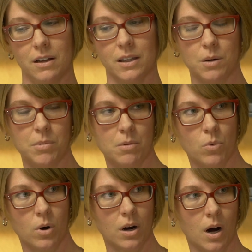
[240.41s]
a little bit
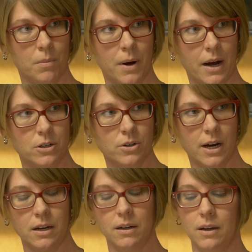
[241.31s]
more
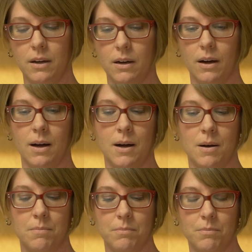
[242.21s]
carbohydrate.
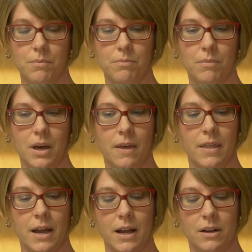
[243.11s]
And
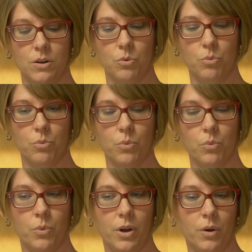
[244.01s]
then
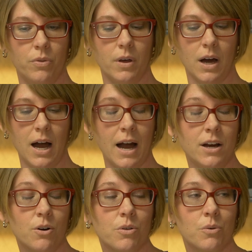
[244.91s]
the
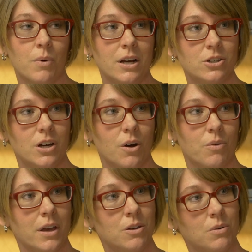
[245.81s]
higher the ratio
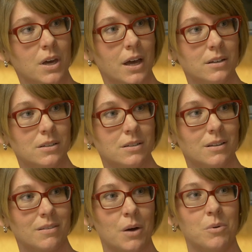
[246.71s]
that you get,
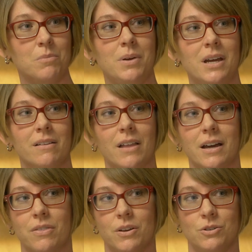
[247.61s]
that would be
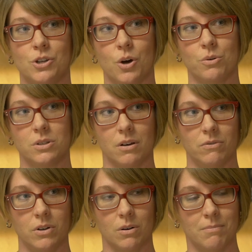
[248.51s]
like the dose
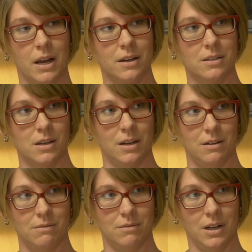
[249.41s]
of your
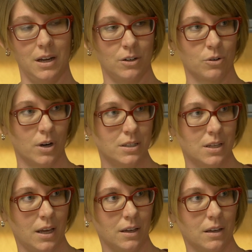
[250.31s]
medicine
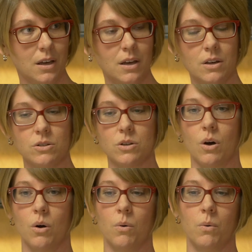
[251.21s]
increasing.
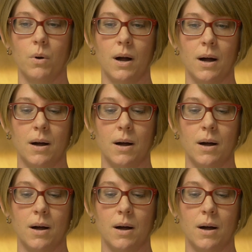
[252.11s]
So,